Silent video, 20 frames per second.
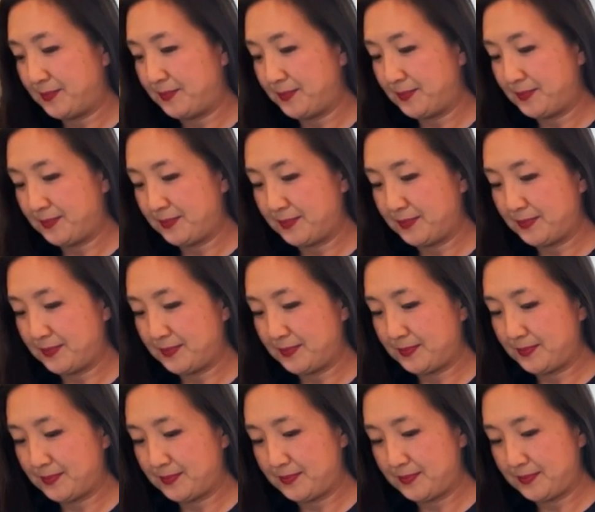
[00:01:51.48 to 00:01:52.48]

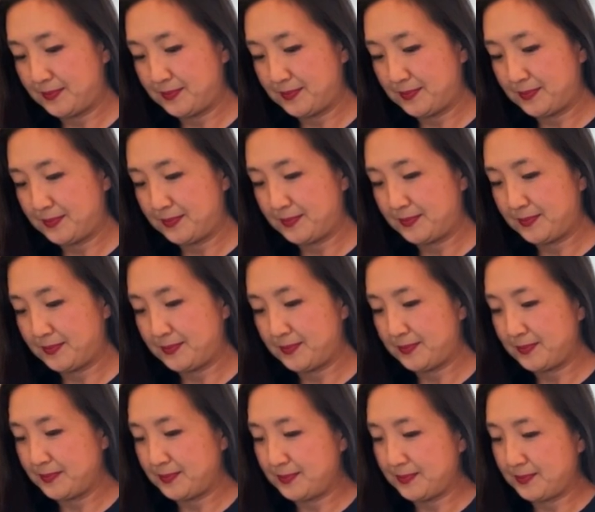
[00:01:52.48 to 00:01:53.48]

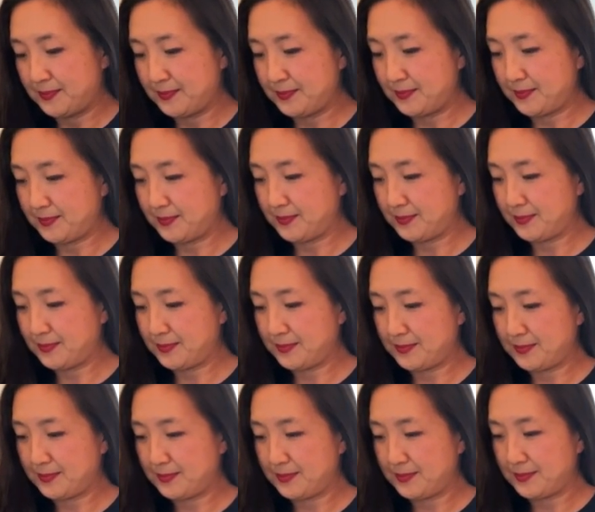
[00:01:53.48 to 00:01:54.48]

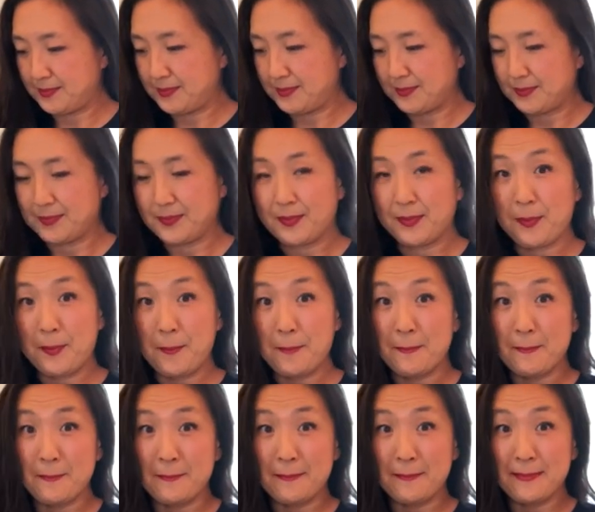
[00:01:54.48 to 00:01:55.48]

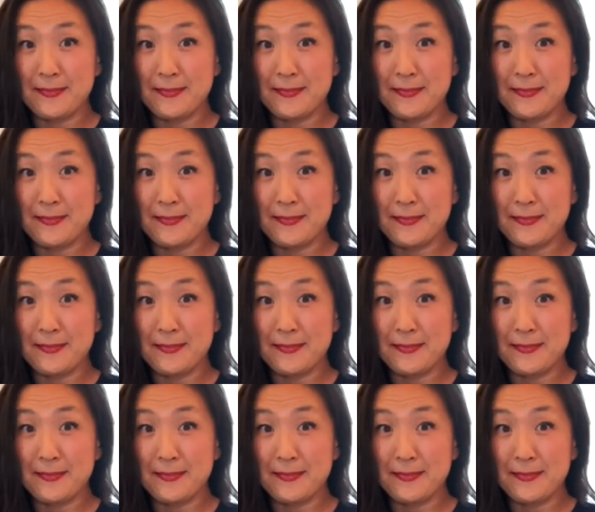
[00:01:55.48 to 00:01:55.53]
[no speech]